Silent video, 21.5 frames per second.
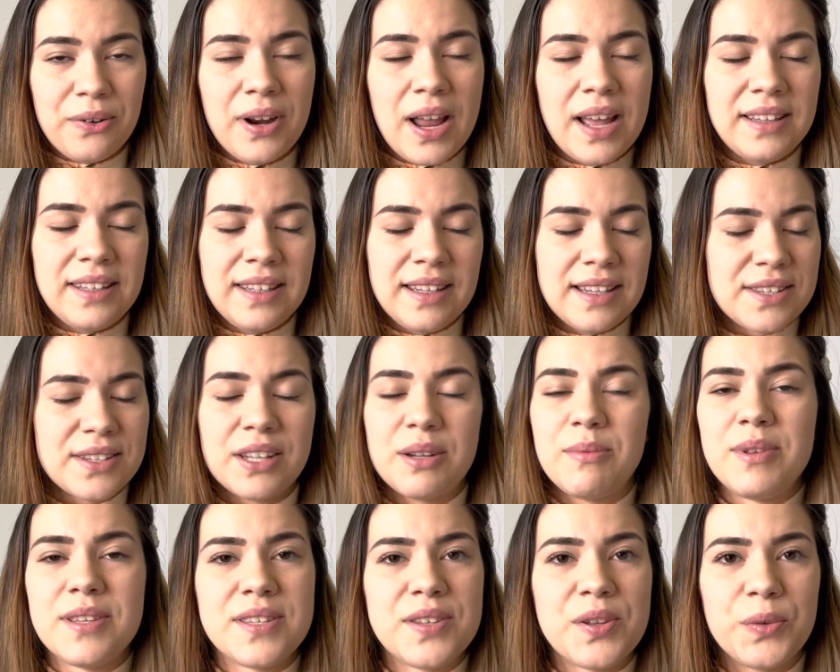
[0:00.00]
I think it's gonna
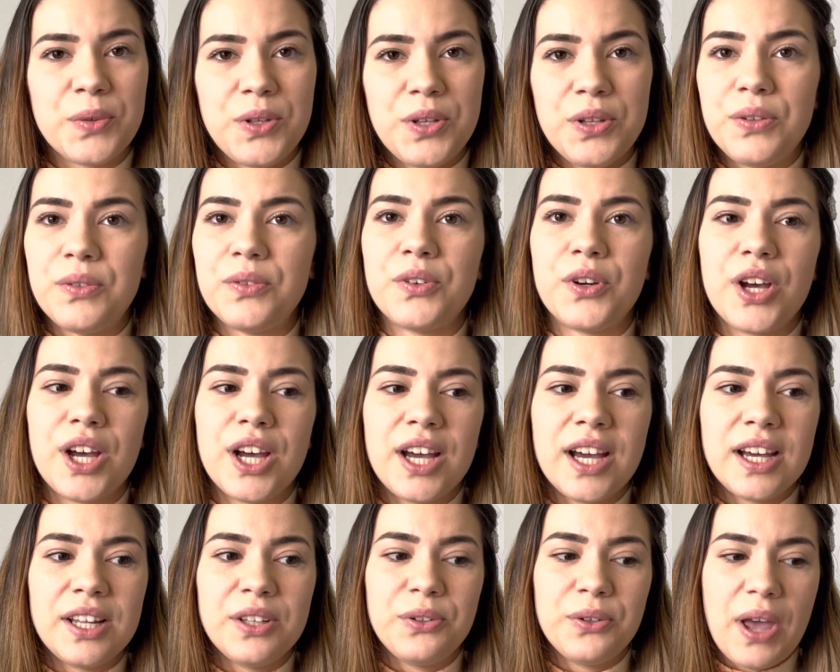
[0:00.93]
be so cute for
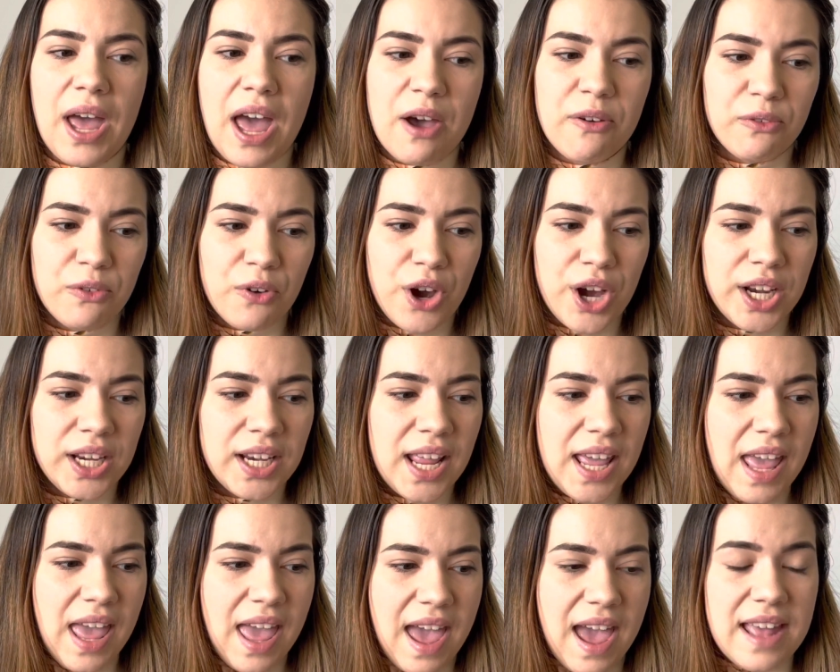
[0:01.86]
her to have one,
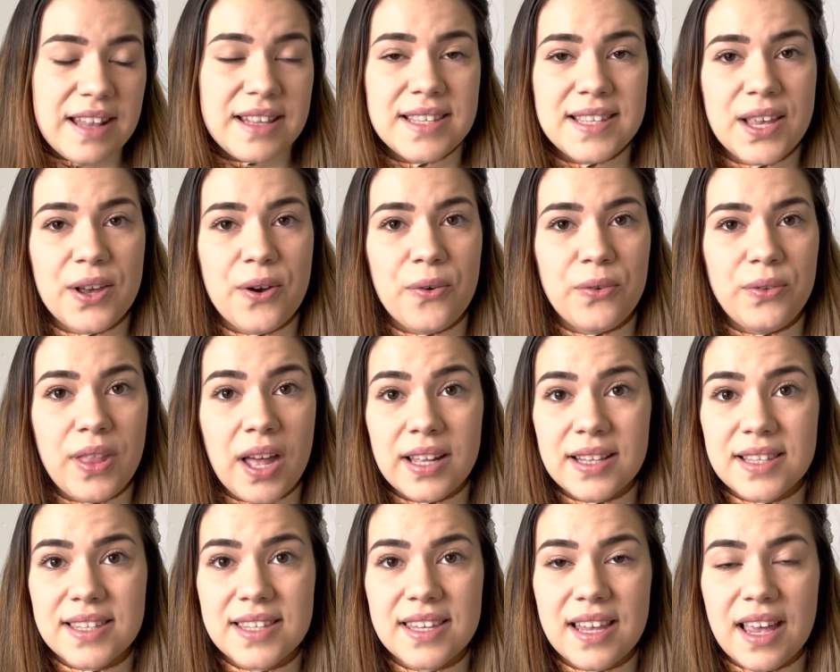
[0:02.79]
and so
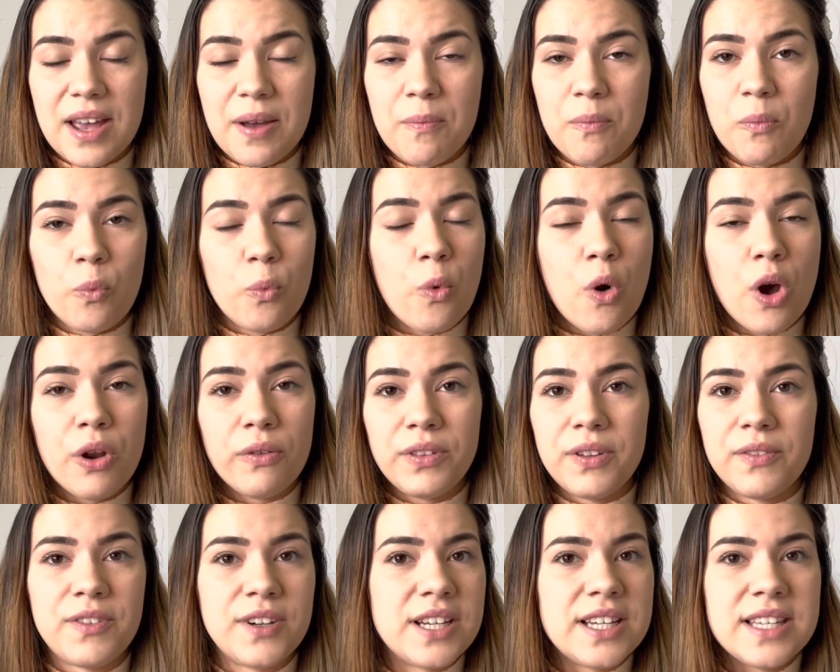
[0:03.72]
that's one of
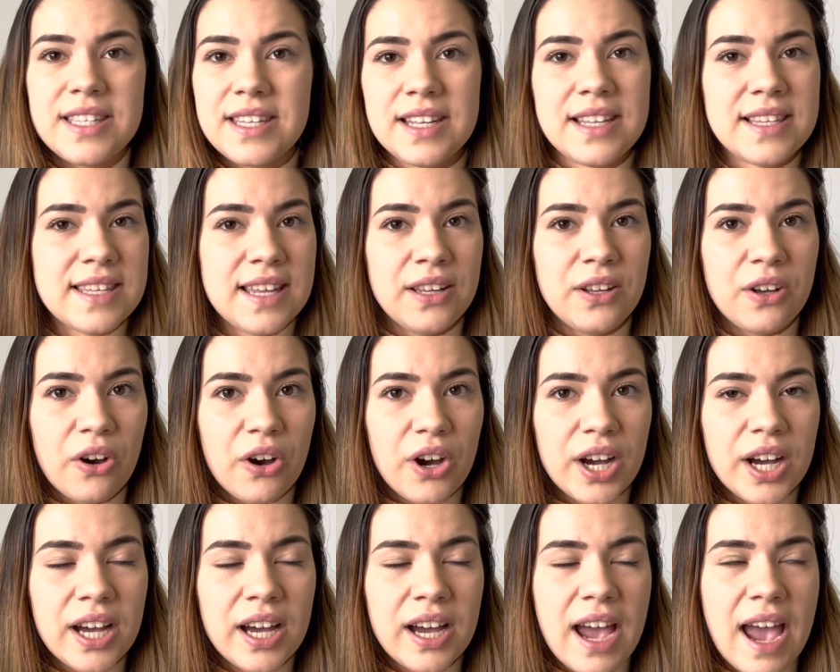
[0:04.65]
the first things I got
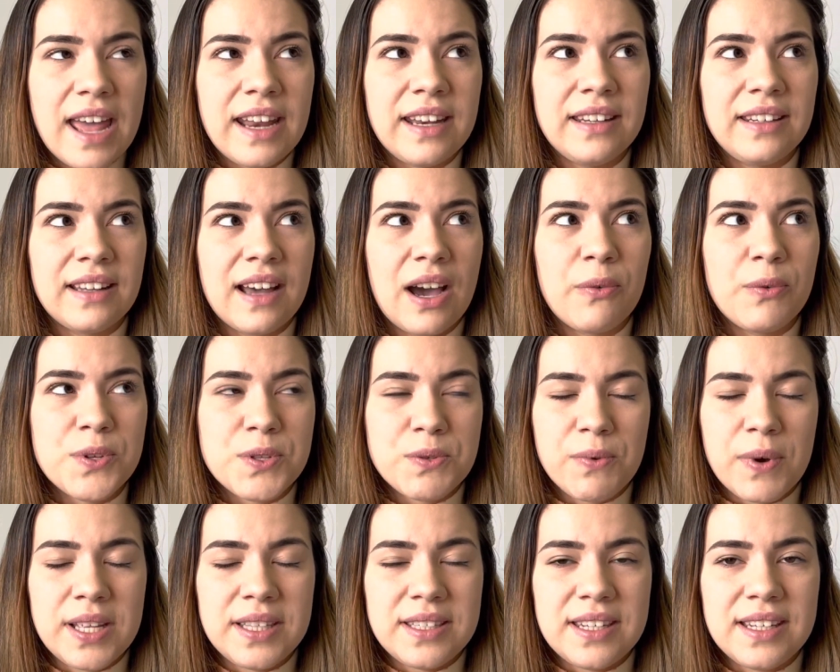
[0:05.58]
her, and I was
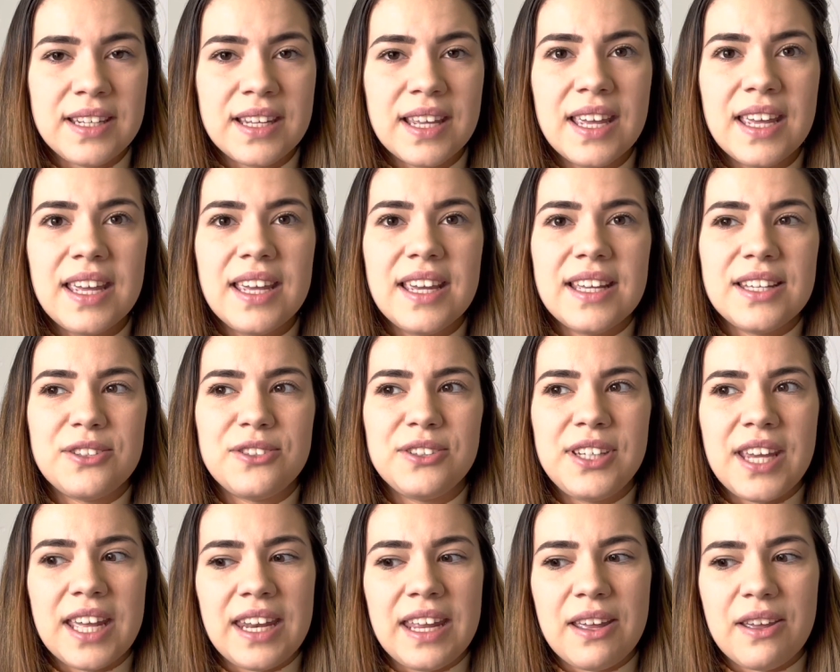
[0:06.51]
waiting to
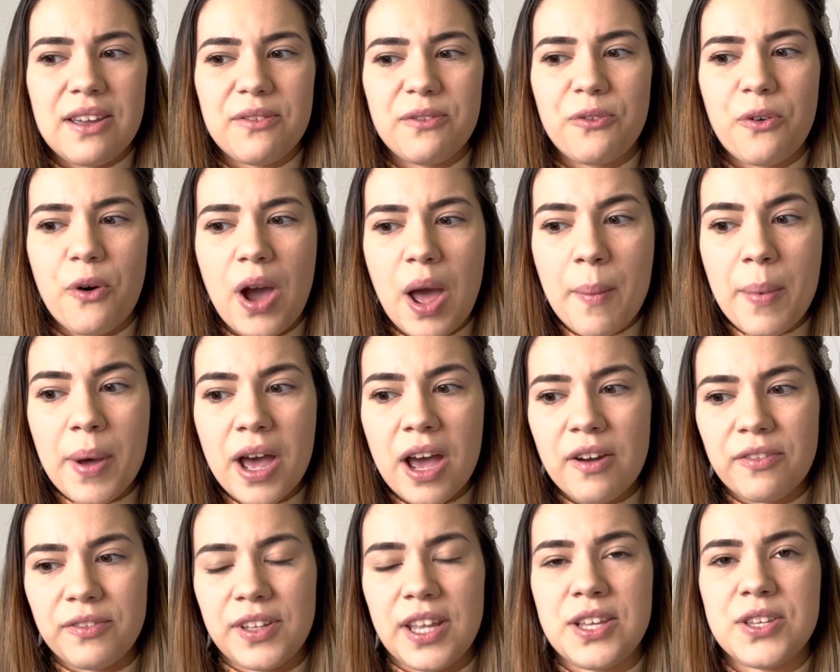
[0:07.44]
get it for her
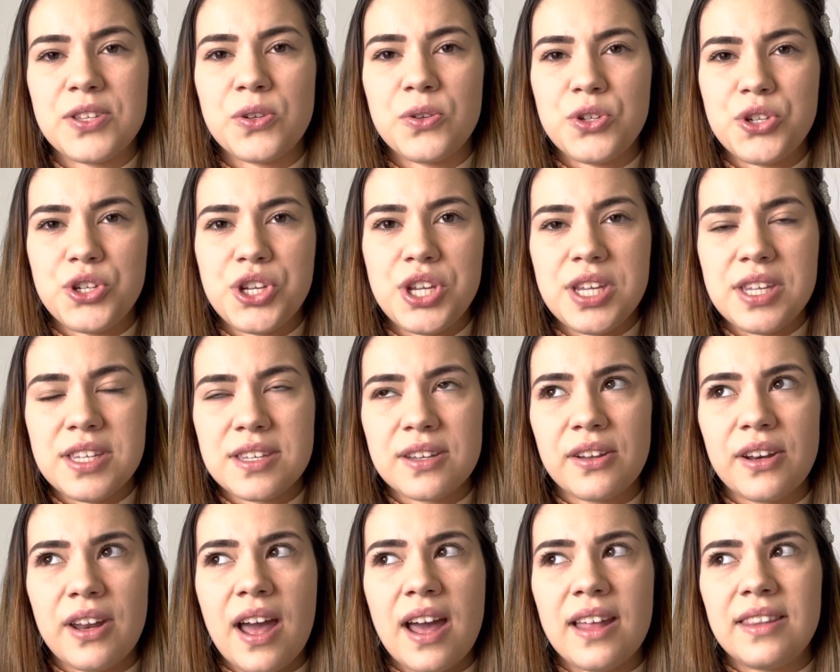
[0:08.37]
birthday so she's
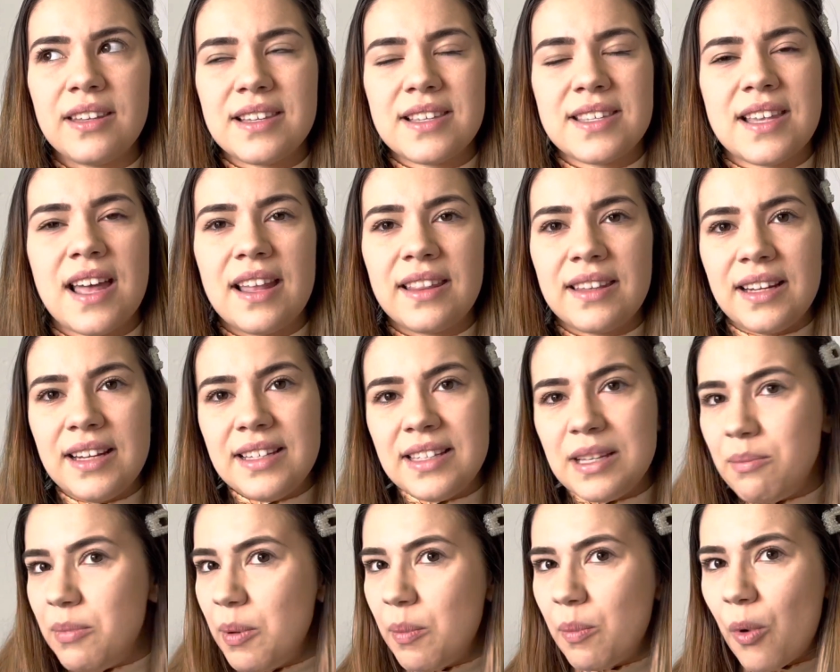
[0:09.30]
gonna understand a
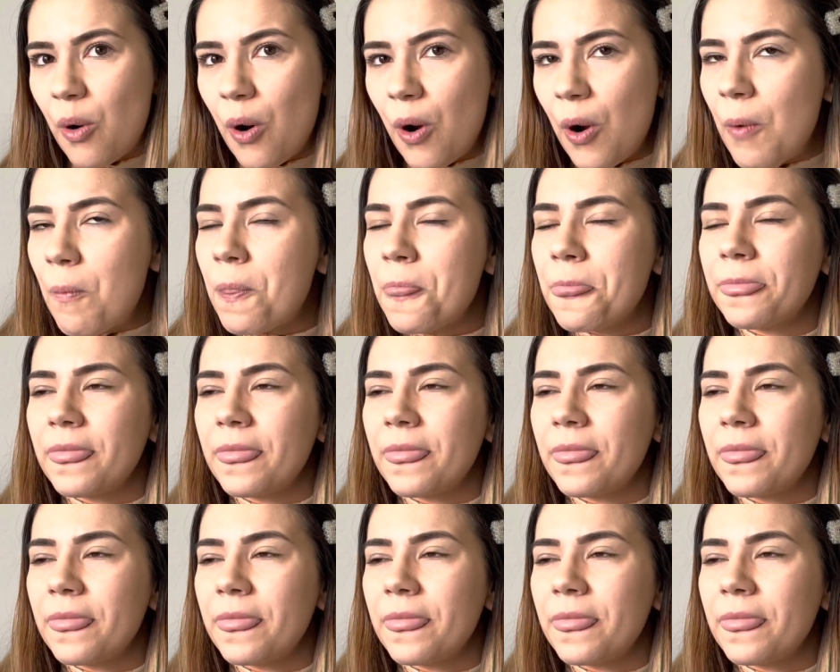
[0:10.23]
little bit more